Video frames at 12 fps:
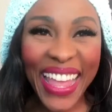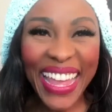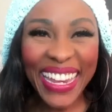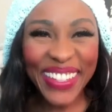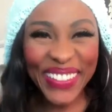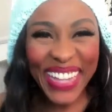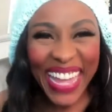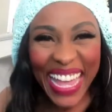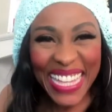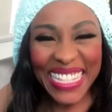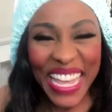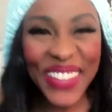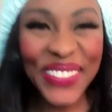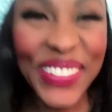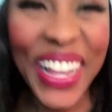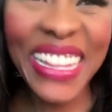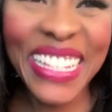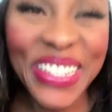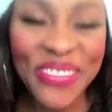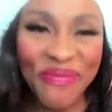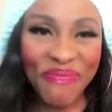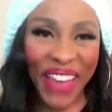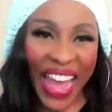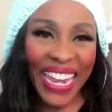Hello guys, and welcome
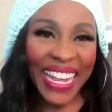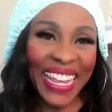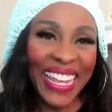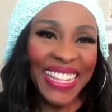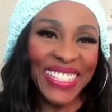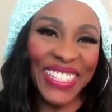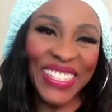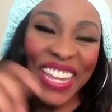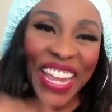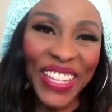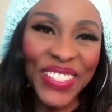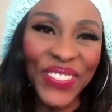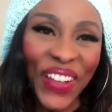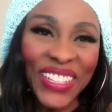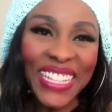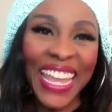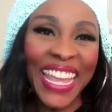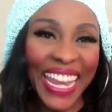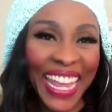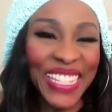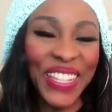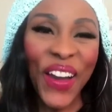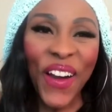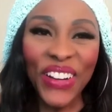back to Chengi's World. It
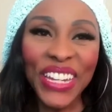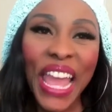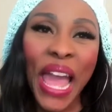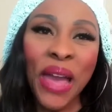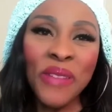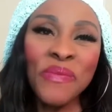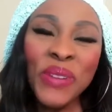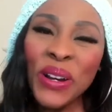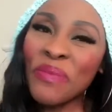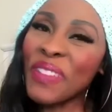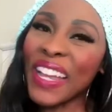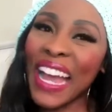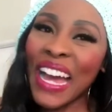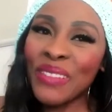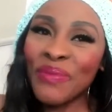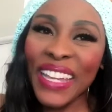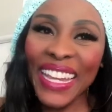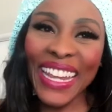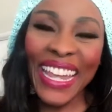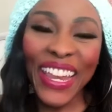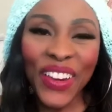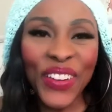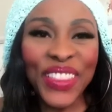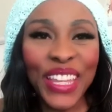is on and popping up in
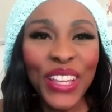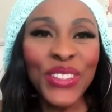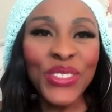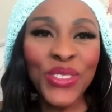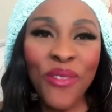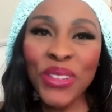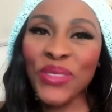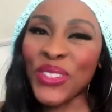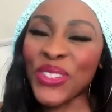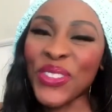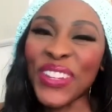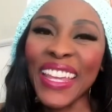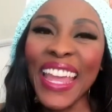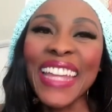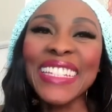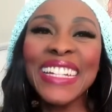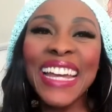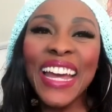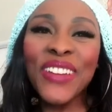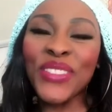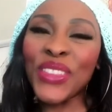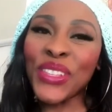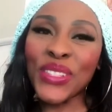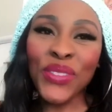here. Thank you so much for tuning in. For
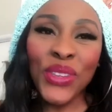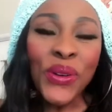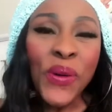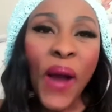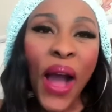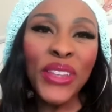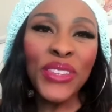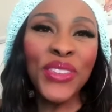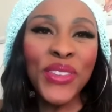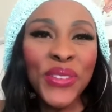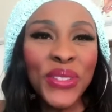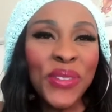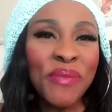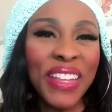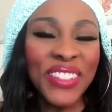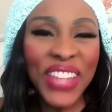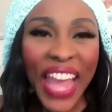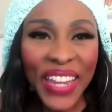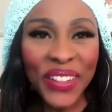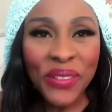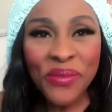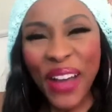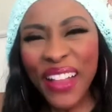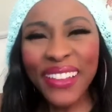those of you who are new to my channel,
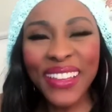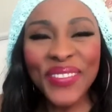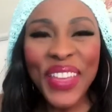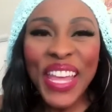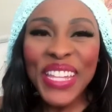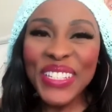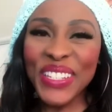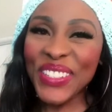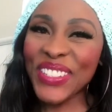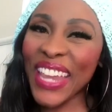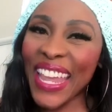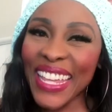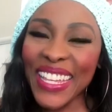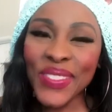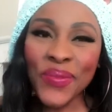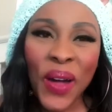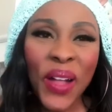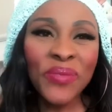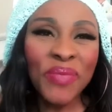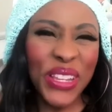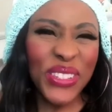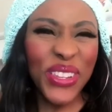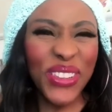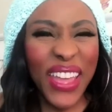welcome to Chengi's World. Make
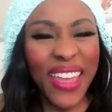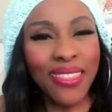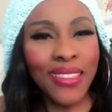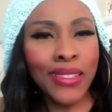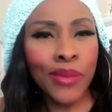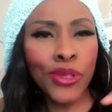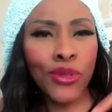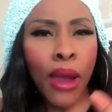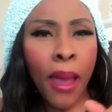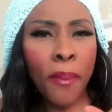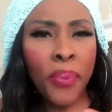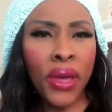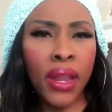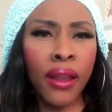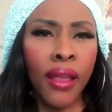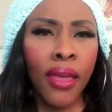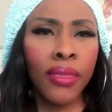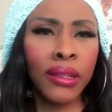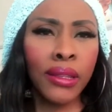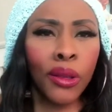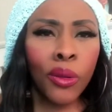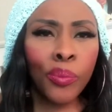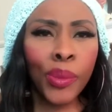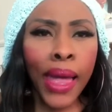sure you hit the subscribe button, the
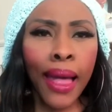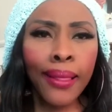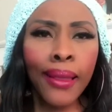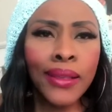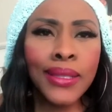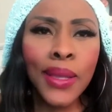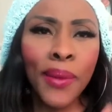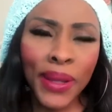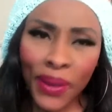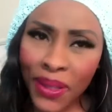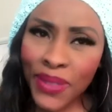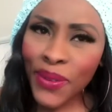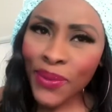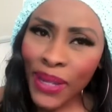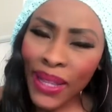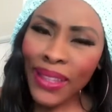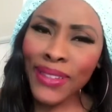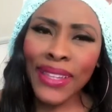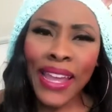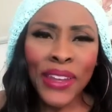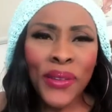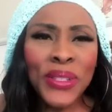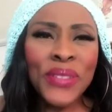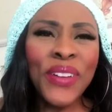little bell, so I know it's for real and you get
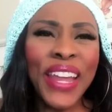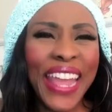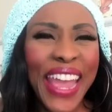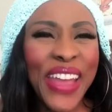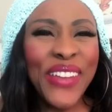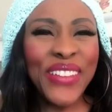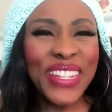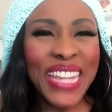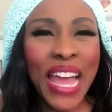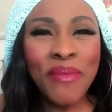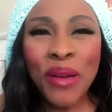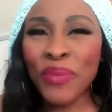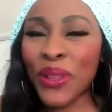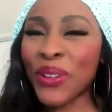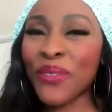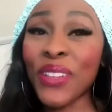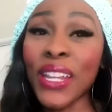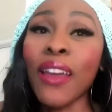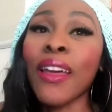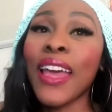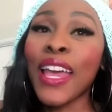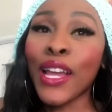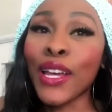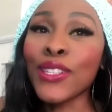notified every time I upload a video,
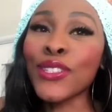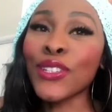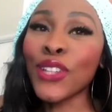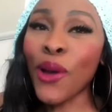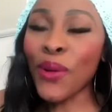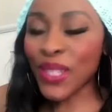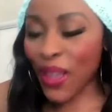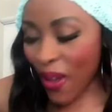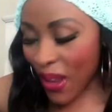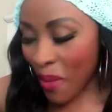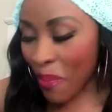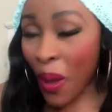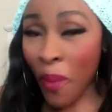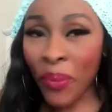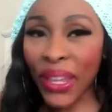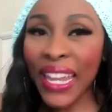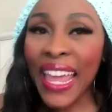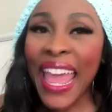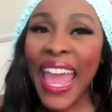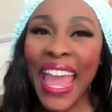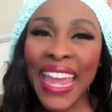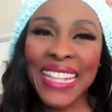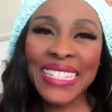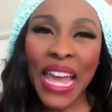because you know it's on and popping
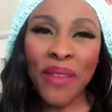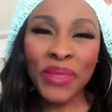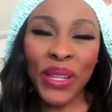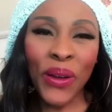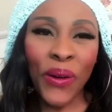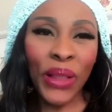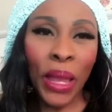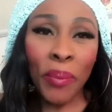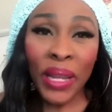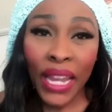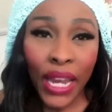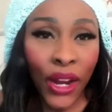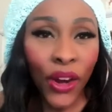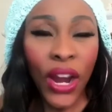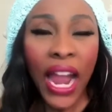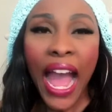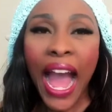and it's happening all up in here.